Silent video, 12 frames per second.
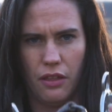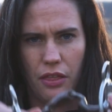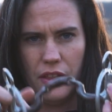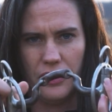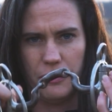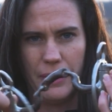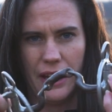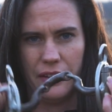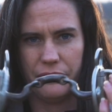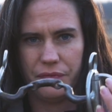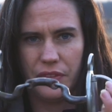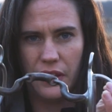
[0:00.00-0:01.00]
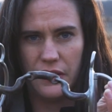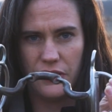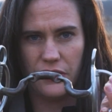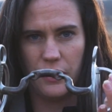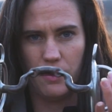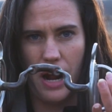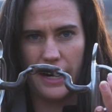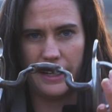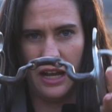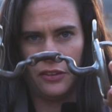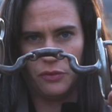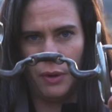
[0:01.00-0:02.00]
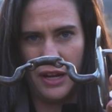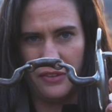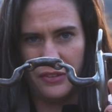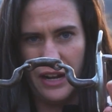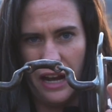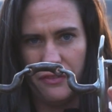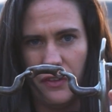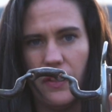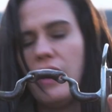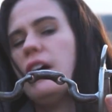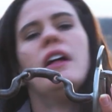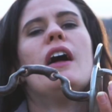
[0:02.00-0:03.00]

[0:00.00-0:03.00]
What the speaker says: this bit. This is the Rockin' S raised snaffle.